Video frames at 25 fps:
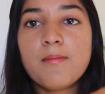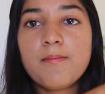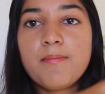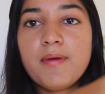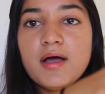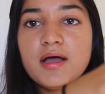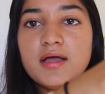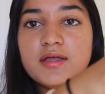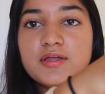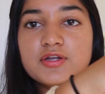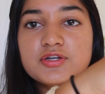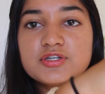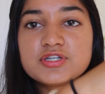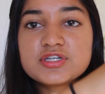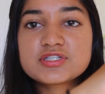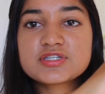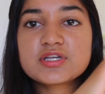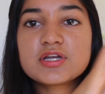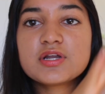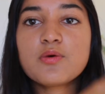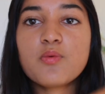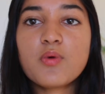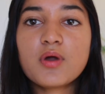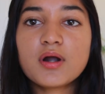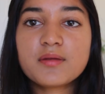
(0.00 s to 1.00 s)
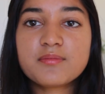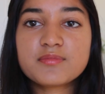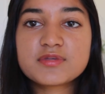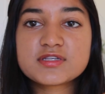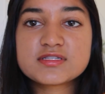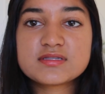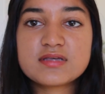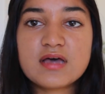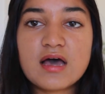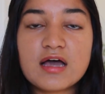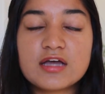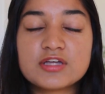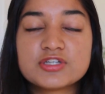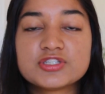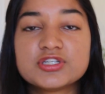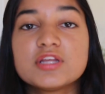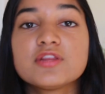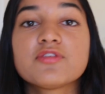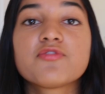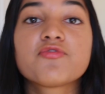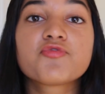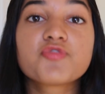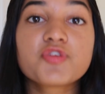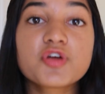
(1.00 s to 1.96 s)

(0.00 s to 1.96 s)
But you're just gonna want to massage. Now the